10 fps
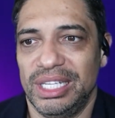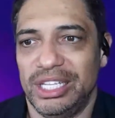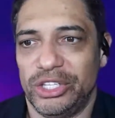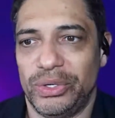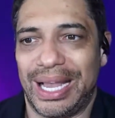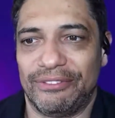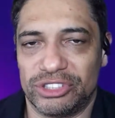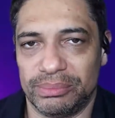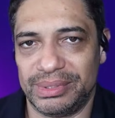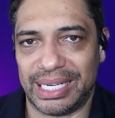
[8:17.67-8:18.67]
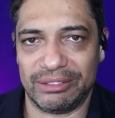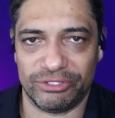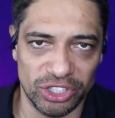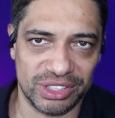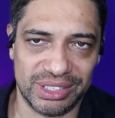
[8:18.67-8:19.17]
that you have some
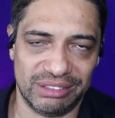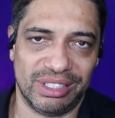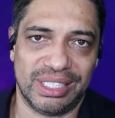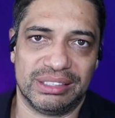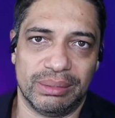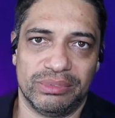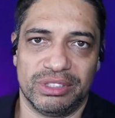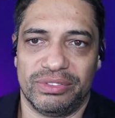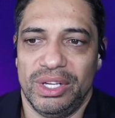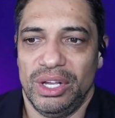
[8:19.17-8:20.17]
diversity really in terms of